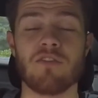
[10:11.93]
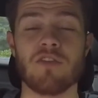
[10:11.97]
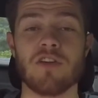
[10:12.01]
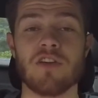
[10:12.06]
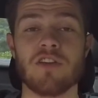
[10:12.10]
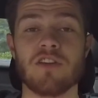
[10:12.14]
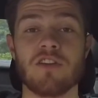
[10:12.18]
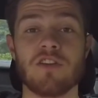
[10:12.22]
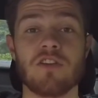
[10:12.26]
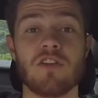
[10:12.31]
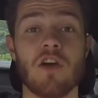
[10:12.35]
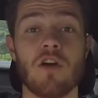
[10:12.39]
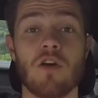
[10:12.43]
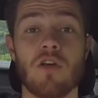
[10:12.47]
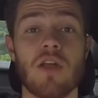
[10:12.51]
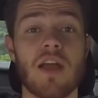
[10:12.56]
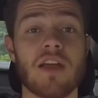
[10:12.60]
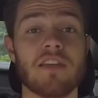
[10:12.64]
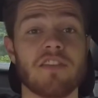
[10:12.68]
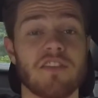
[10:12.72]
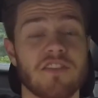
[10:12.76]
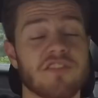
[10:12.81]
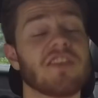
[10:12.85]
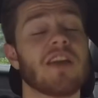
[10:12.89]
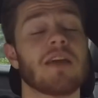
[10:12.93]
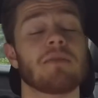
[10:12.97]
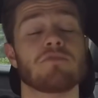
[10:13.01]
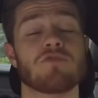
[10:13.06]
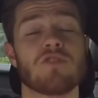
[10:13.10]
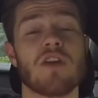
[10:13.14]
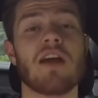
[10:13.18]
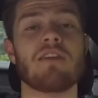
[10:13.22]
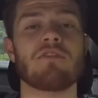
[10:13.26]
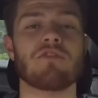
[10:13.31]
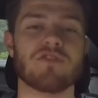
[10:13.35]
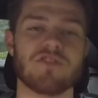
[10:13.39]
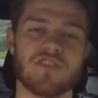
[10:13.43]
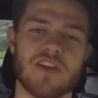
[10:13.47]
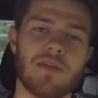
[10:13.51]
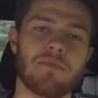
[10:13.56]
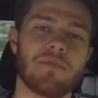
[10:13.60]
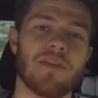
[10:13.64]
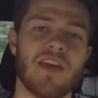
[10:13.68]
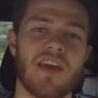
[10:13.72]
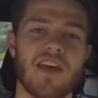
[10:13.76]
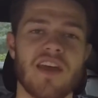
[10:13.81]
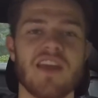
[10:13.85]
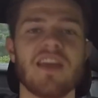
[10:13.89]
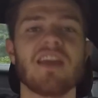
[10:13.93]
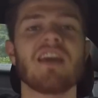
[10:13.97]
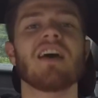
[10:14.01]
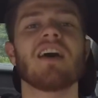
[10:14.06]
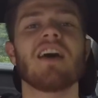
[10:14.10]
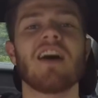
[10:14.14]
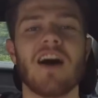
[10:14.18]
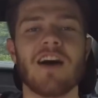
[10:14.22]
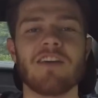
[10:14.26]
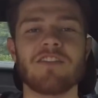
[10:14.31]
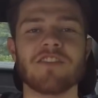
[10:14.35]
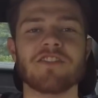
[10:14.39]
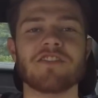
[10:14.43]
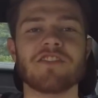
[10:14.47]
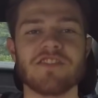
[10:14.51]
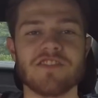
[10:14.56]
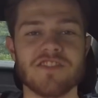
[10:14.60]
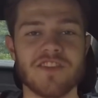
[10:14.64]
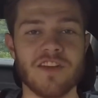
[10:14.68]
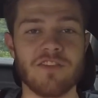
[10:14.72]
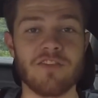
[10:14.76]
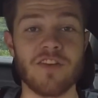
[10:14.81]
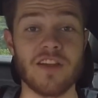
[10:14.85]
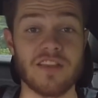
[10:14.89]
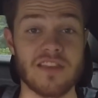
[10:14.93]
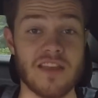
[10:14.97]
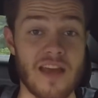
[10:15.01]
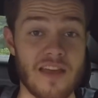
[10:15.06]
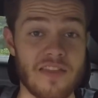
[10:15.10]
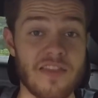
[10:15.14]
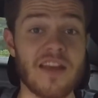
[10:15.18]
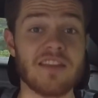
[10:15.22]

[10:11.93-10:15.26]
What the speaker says: and you know, like the same driver, same day, obviously stuff like that.